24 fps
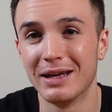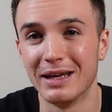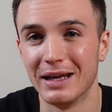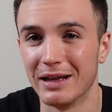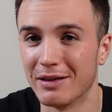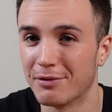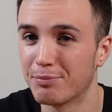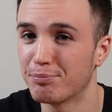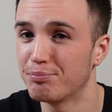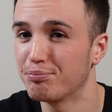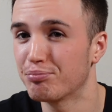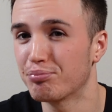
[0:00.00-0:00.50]

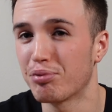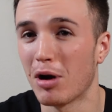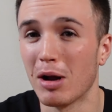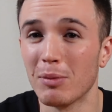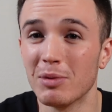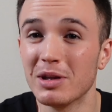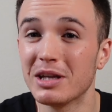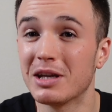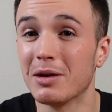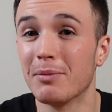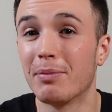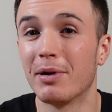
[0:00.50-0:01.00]
It's
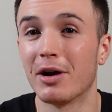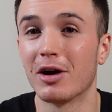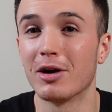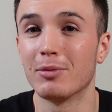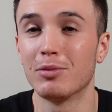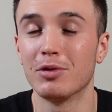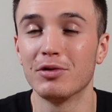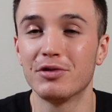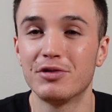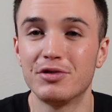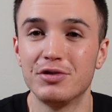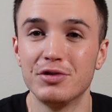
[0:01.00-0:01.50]
probably
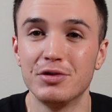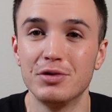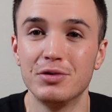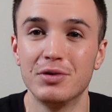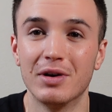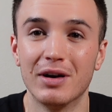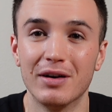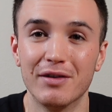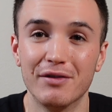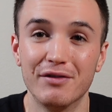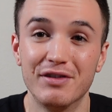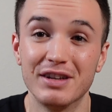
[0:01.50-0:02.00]
comparable to
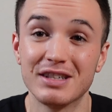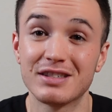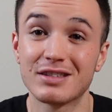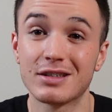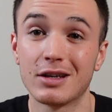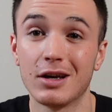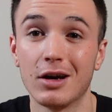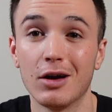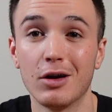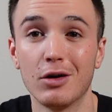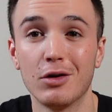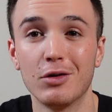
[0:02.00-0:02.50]
a
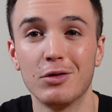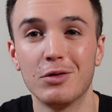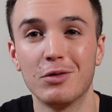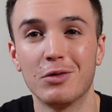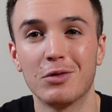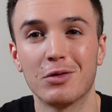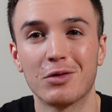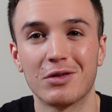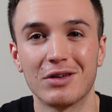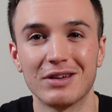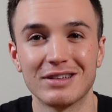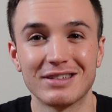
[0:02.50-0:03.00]
Visco
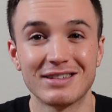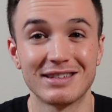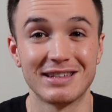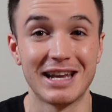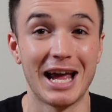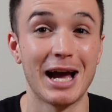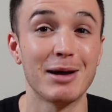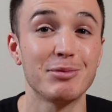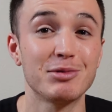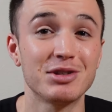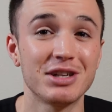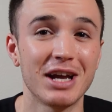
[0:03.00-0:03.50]
or a
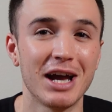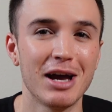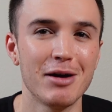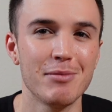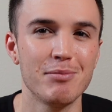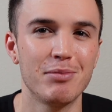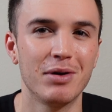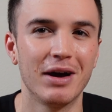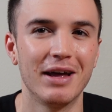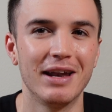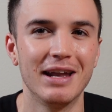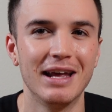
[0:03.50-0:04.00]

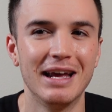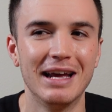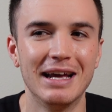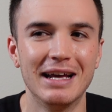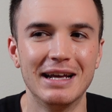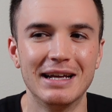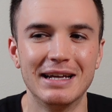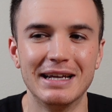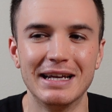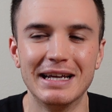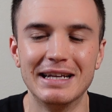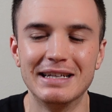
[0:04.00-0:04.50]
Snapchat, but
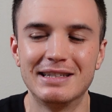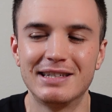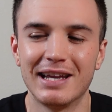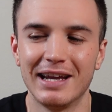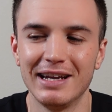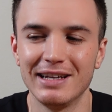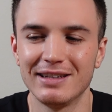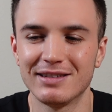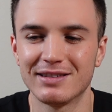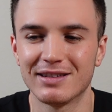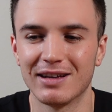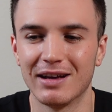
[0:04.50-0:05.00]
it
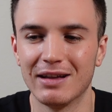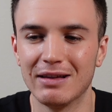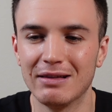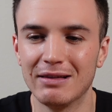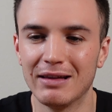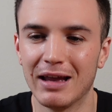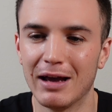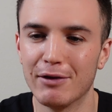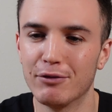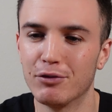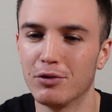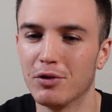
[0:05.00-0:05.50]
takes a
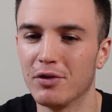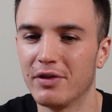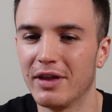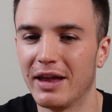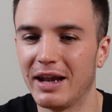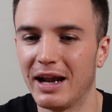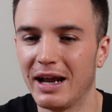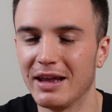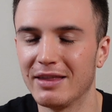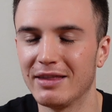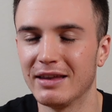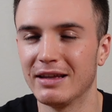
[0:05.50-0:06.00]
level
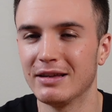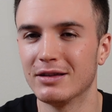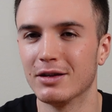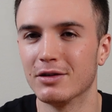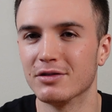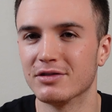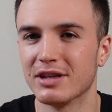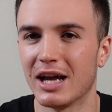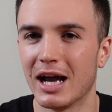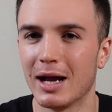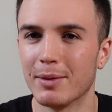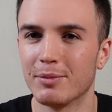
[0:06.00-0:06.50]
that I think
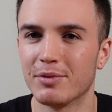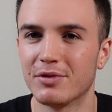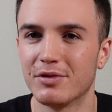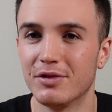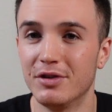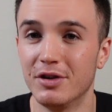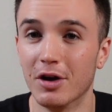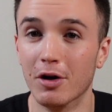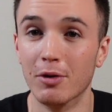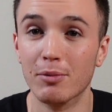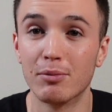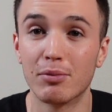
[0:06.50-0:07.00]
those apps
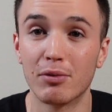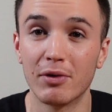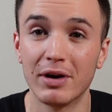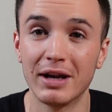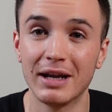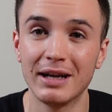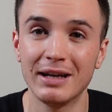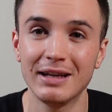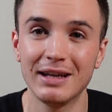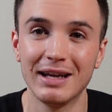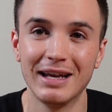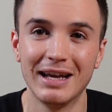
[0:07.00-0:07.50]
don't
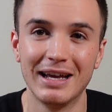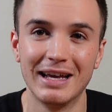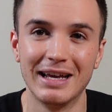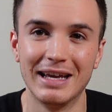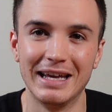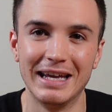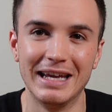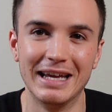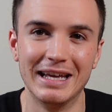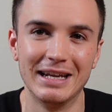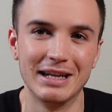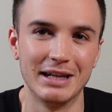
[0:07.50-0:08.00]
bring
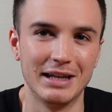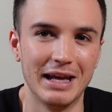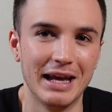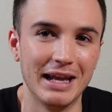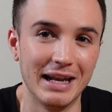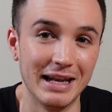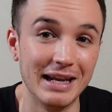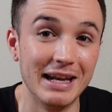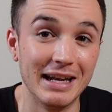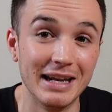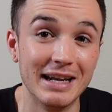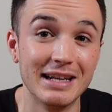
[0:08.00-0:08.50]
in,
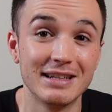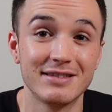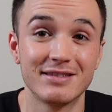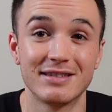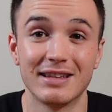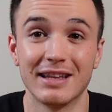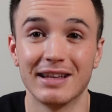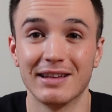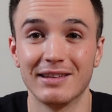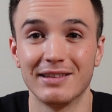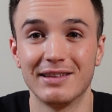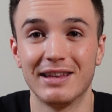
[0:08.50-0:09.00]
and it is
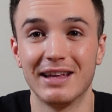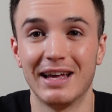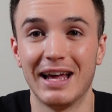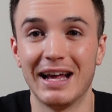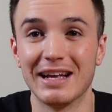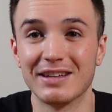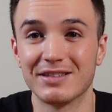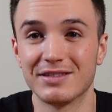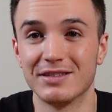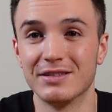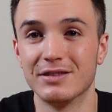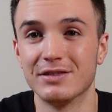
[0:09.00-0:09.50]
the
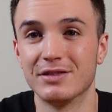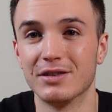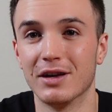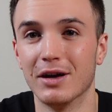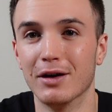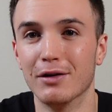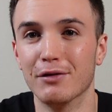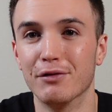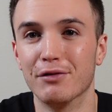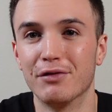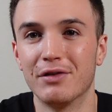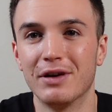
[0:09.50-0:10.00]
essence
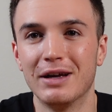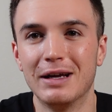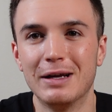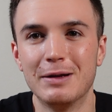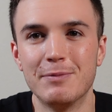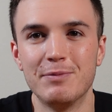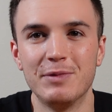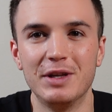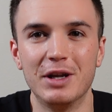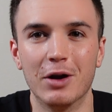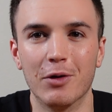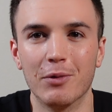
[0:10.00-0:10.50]
of,
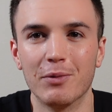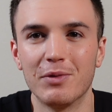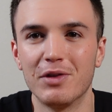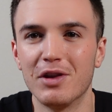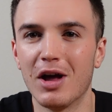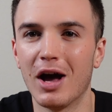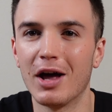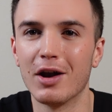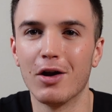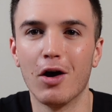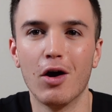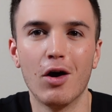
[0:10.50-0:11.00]
you know,
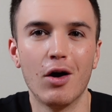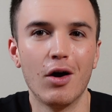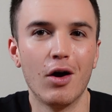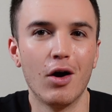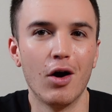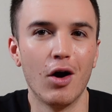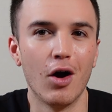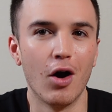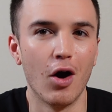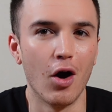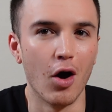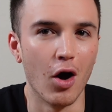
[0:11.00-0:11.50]
not
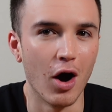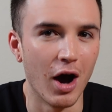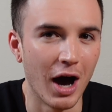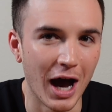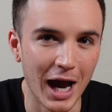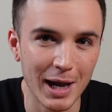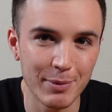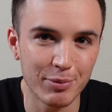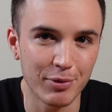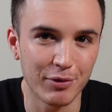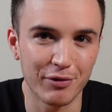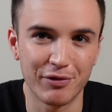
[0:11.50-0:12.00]

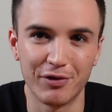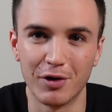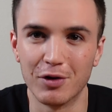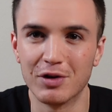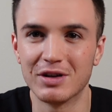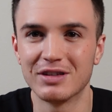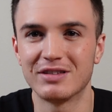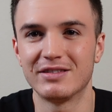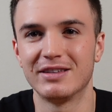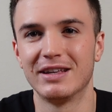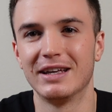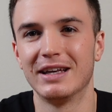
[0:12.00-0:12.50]

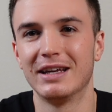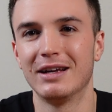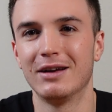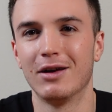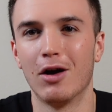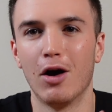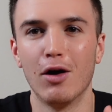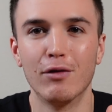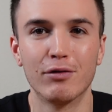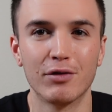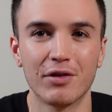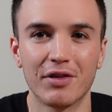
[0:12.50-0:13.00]
hyper-focusing,
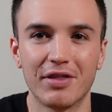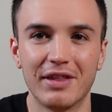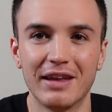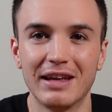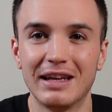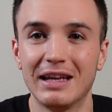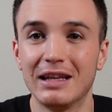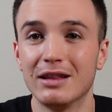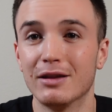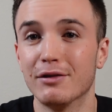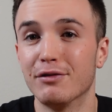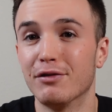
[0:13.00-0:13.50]
overthinking the